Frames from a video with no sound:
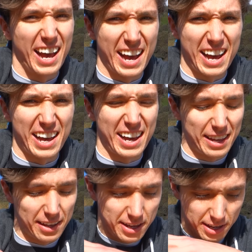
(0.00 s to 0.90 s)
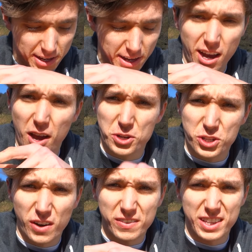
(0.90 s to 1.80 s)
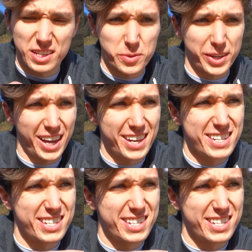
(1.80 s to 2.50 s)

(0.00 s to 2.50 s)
Uh, I was traveling this weekend,